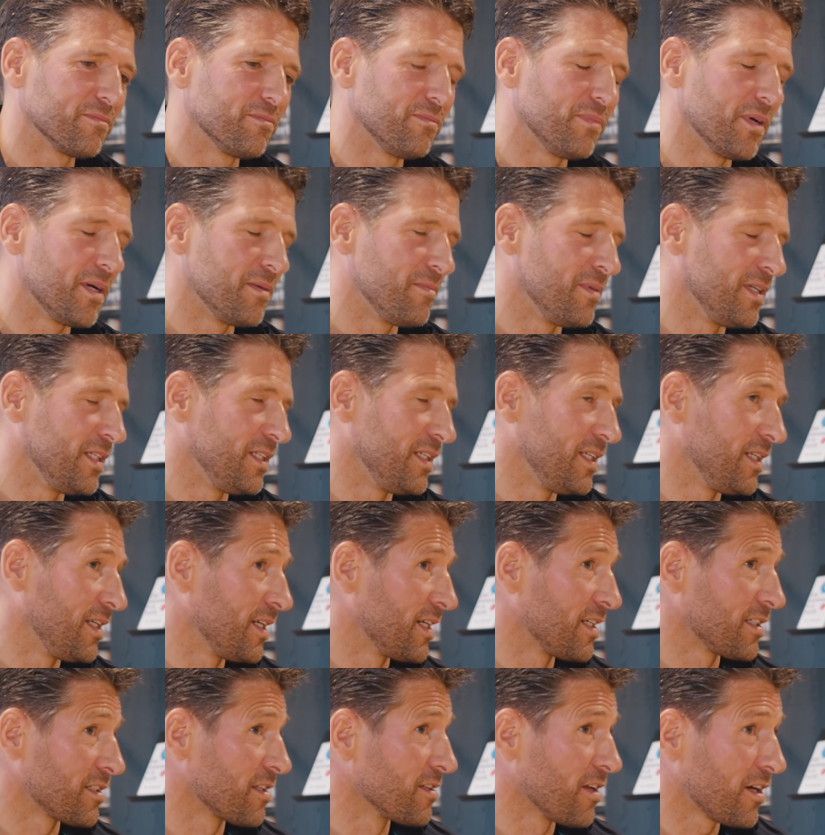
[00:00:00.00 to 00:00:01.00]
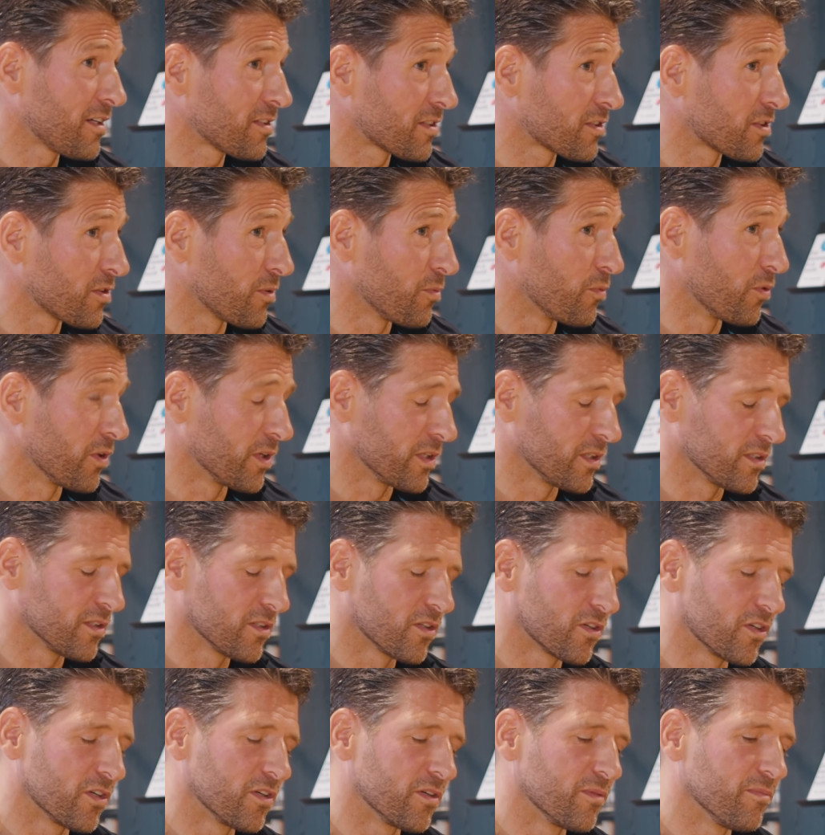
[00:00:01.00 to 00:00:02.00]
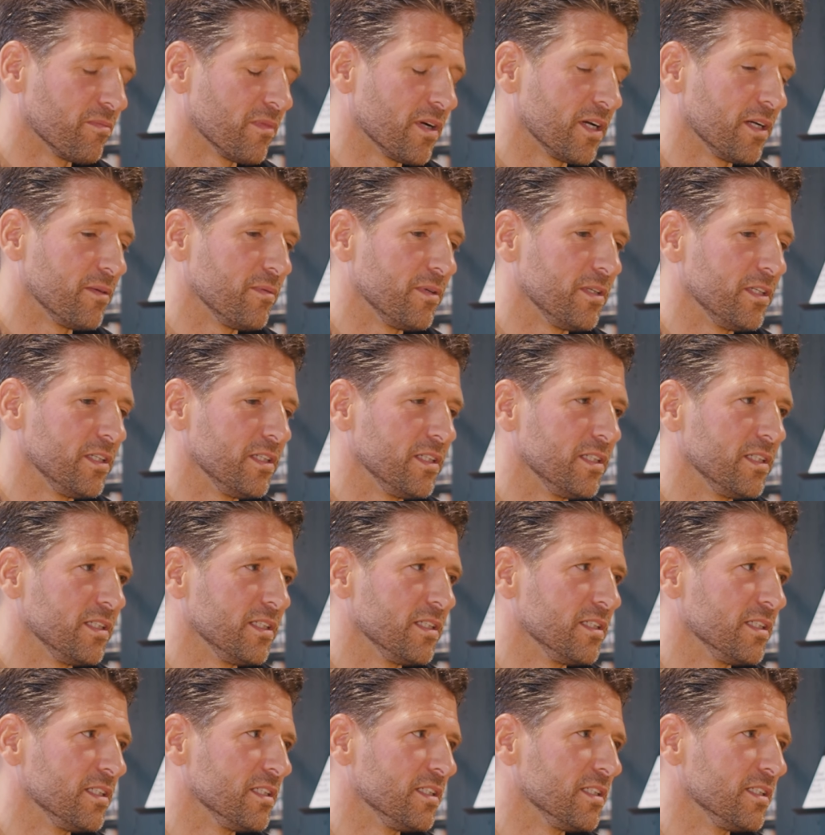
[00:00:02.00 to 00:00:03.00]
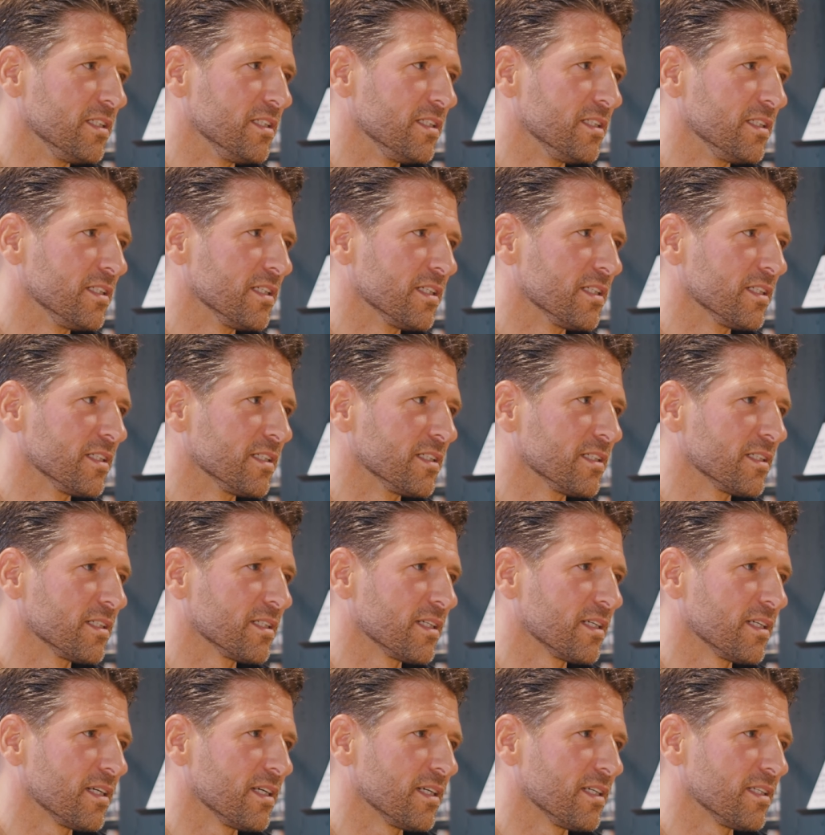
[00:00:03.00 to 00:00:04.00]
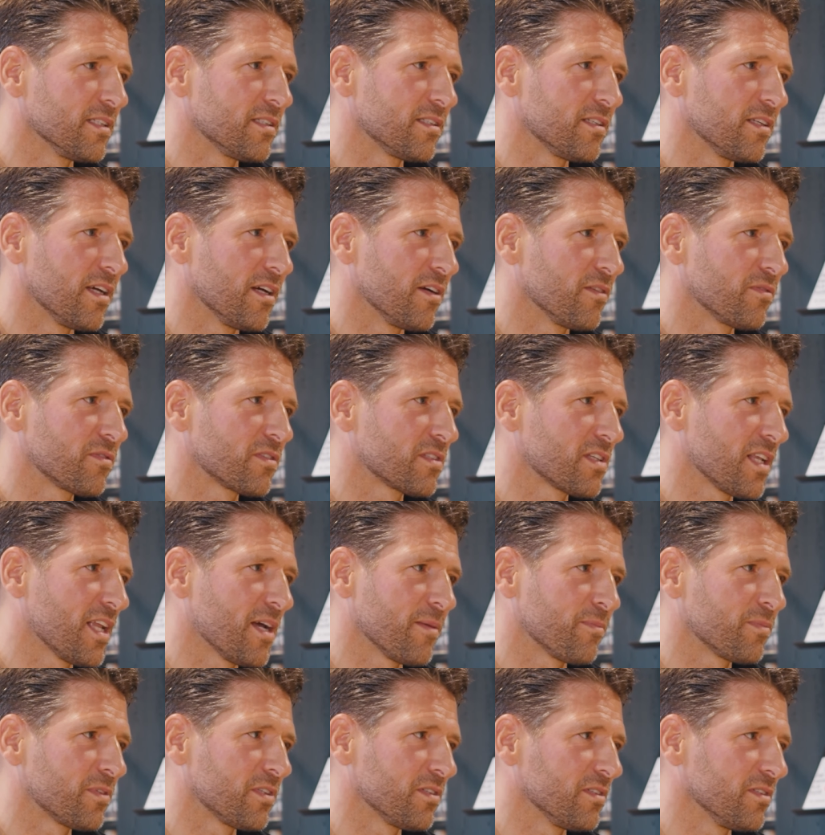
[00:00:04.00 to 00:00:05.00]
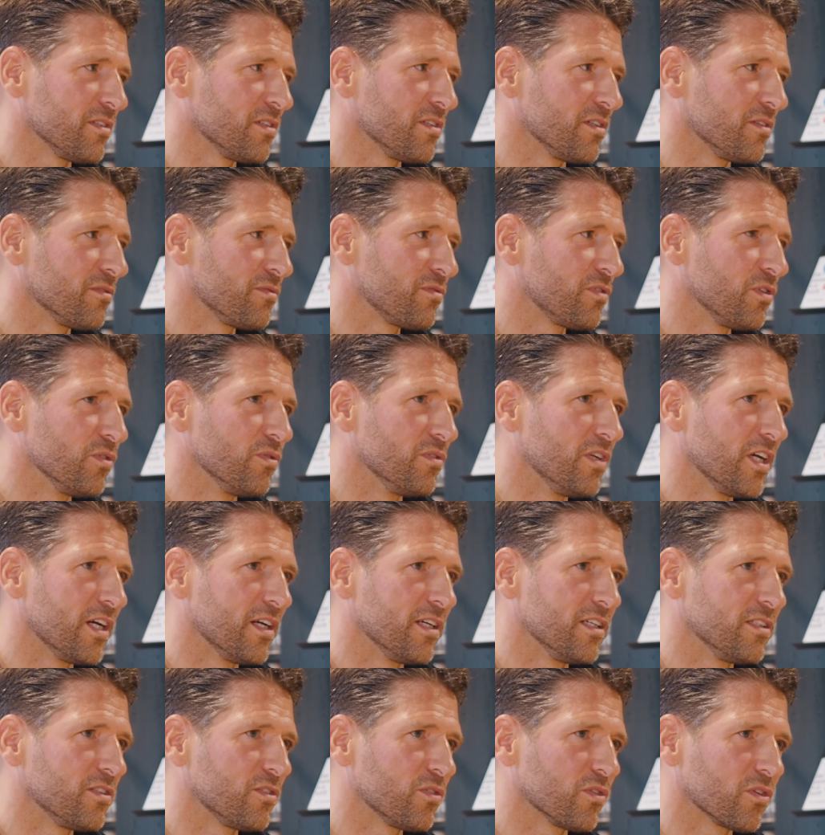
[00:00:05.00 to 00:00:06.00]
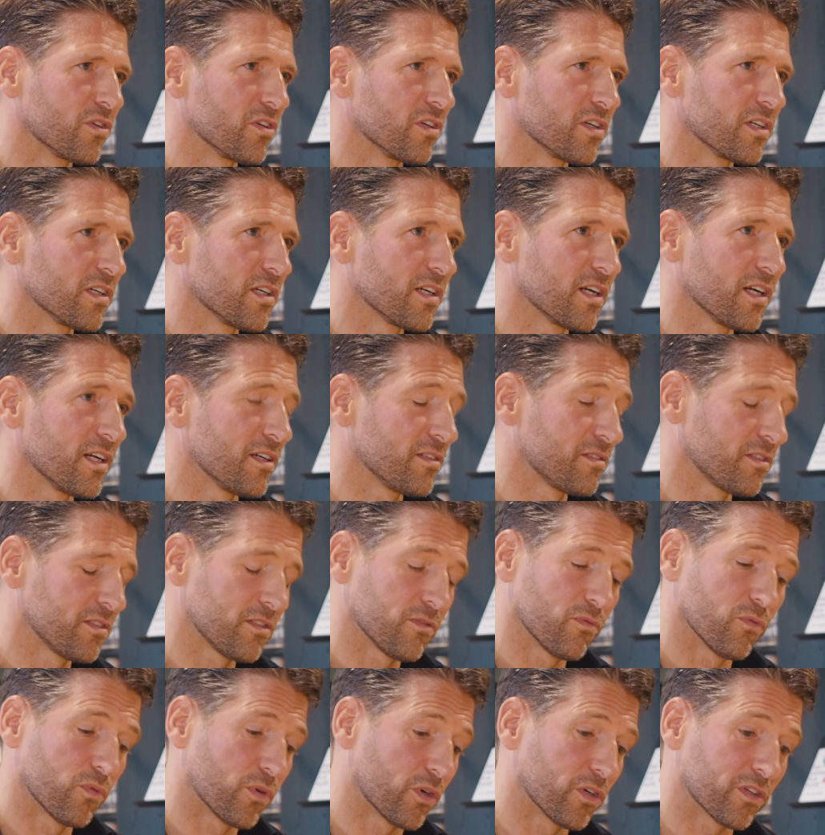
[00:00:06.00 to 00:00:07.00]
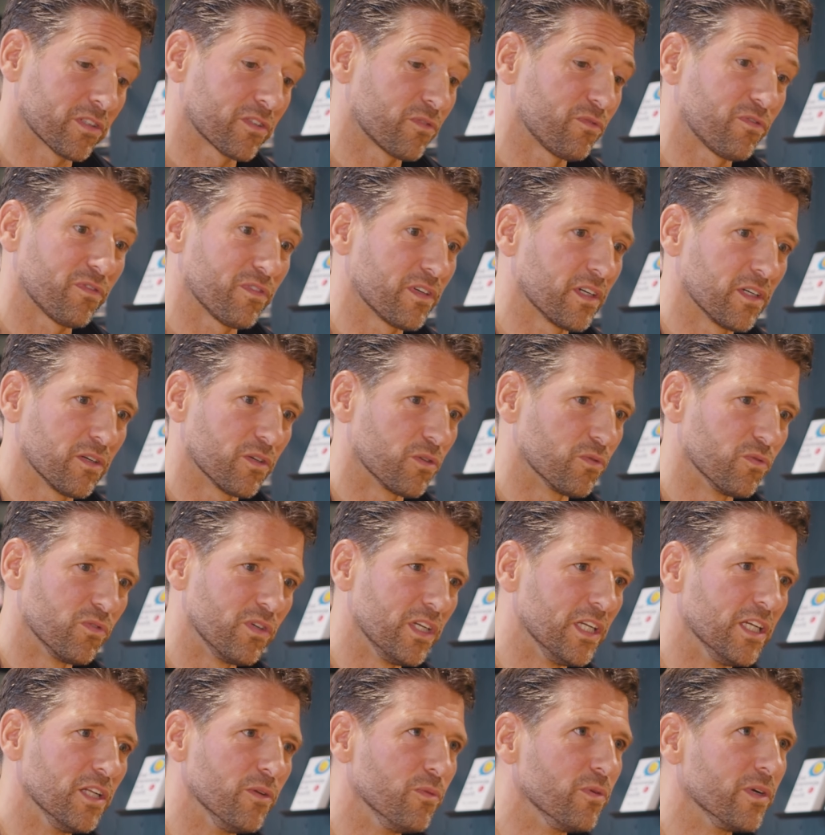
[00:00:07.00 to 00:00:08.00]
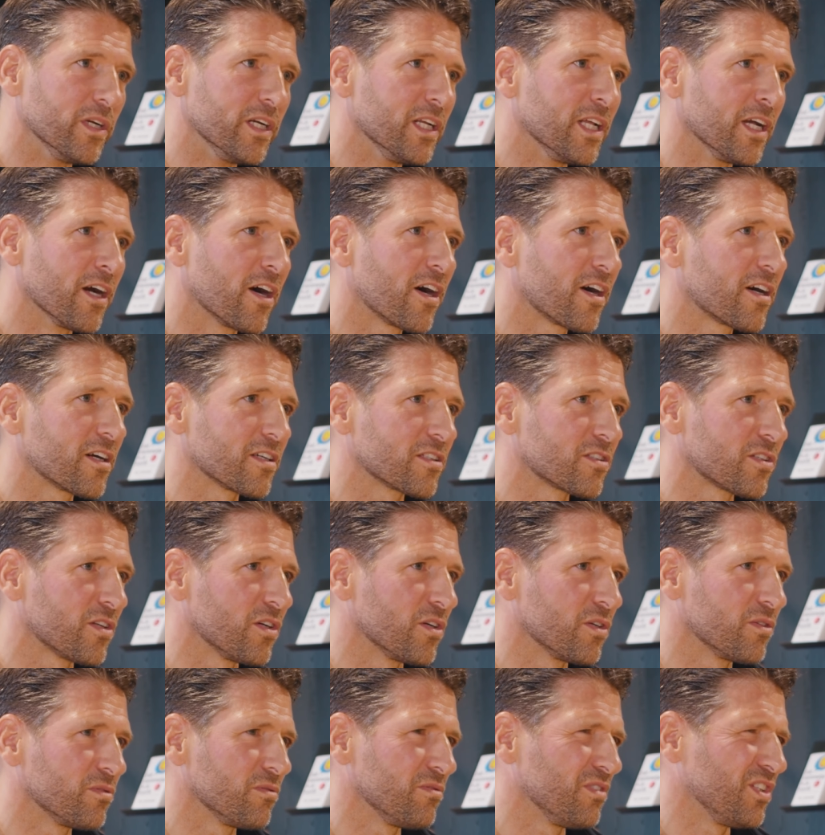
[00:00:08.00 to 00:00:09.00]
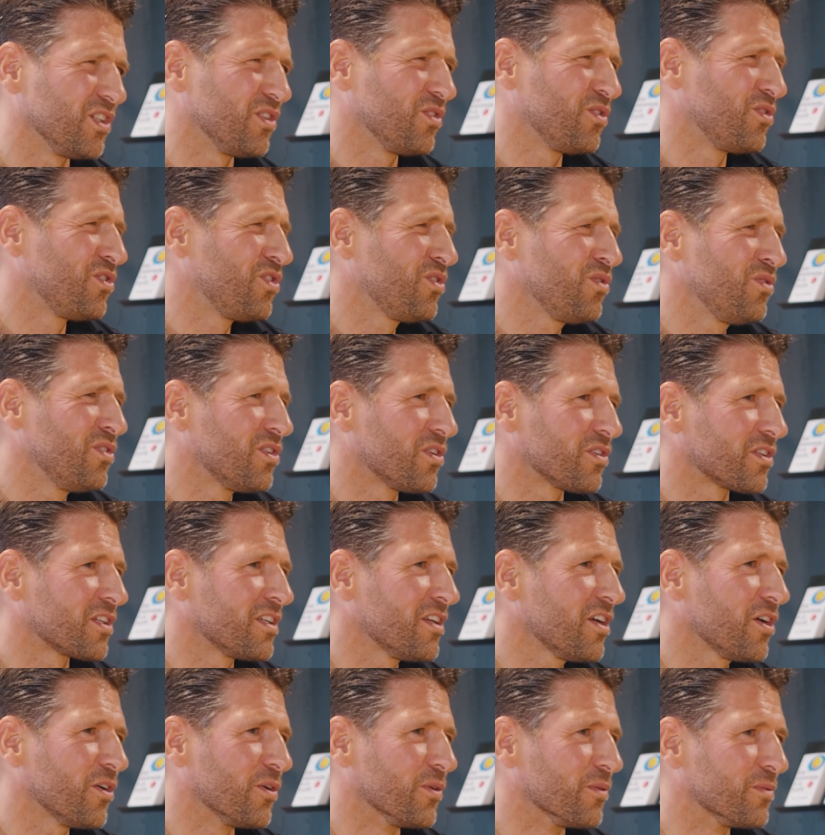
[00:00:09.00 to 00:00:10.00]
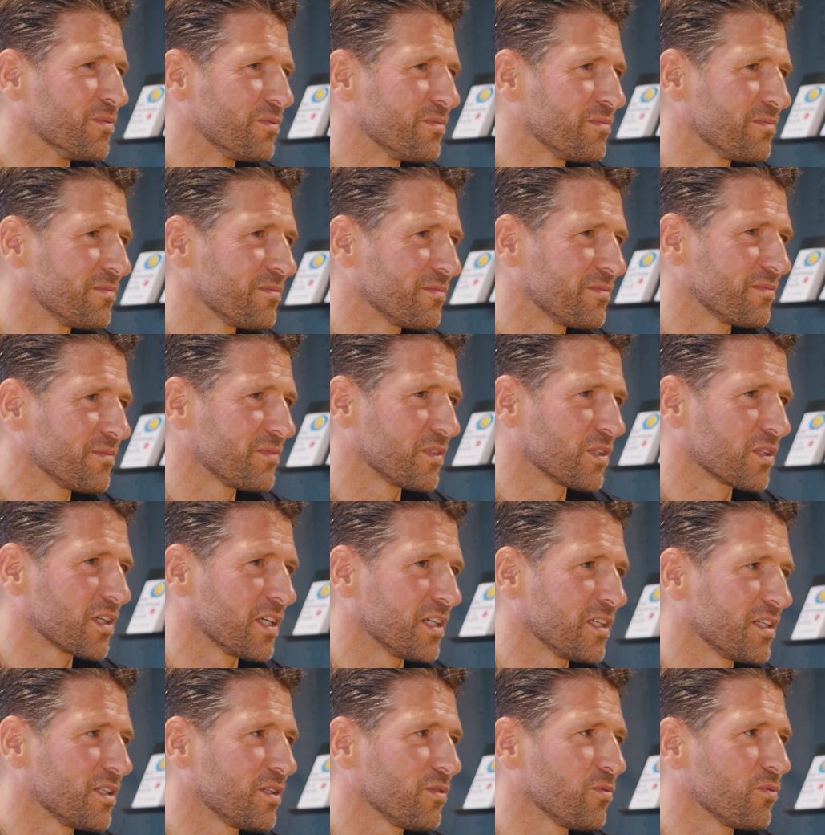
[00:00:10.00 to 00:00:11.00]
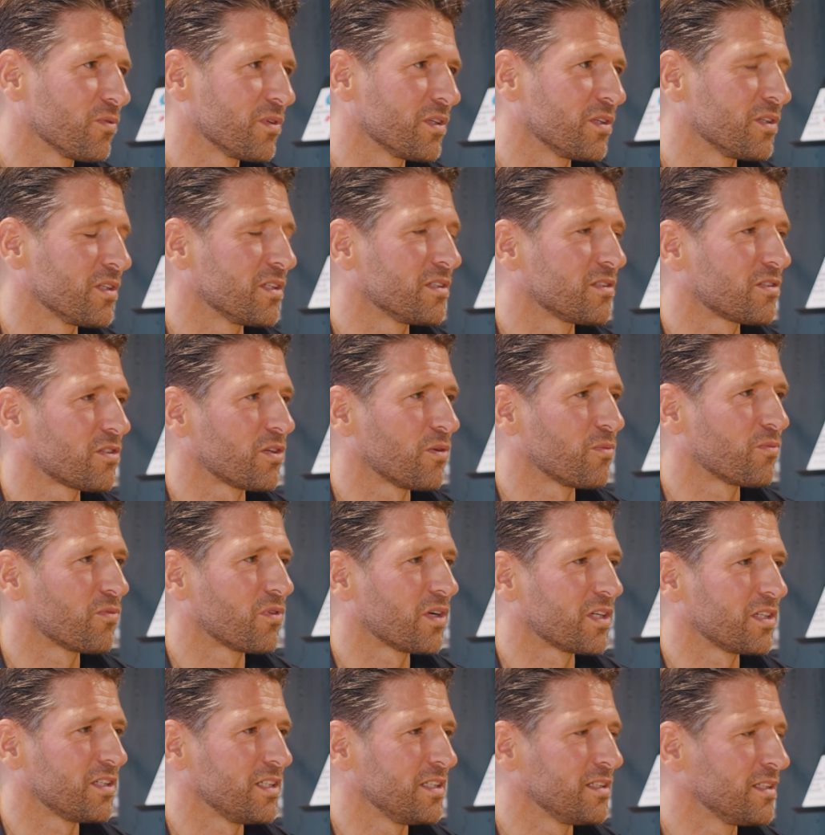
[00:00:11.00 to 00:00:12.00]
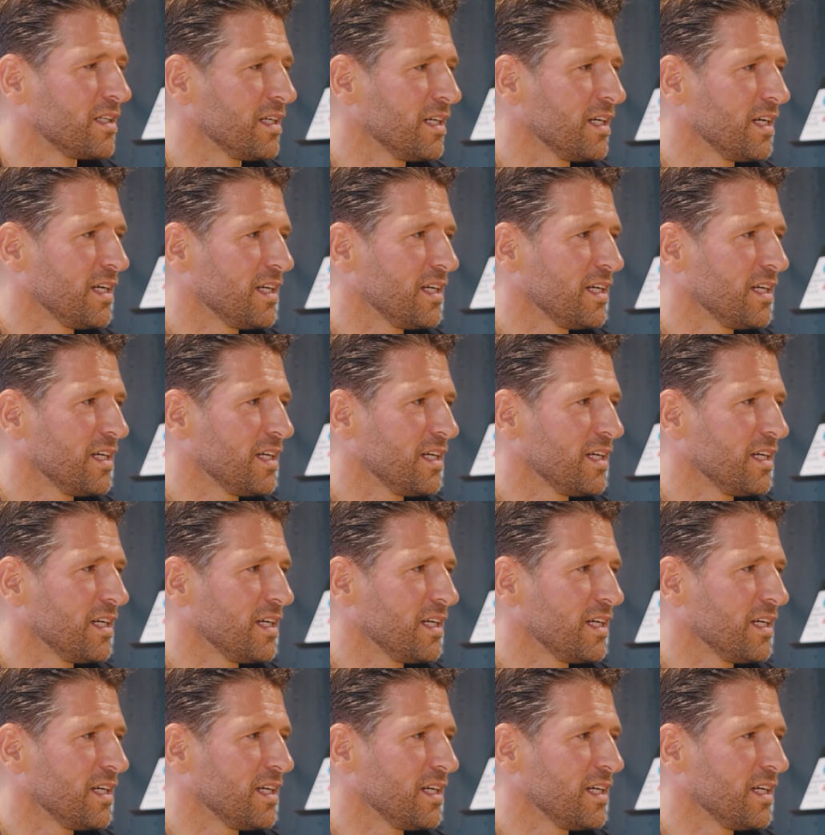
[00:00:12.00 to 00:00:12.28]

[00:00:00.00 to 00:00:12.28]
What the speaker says: maybe he has lost someone, or maybe he have slept a few days, or has worked really, really hard. So you do not know. Okay, when somebody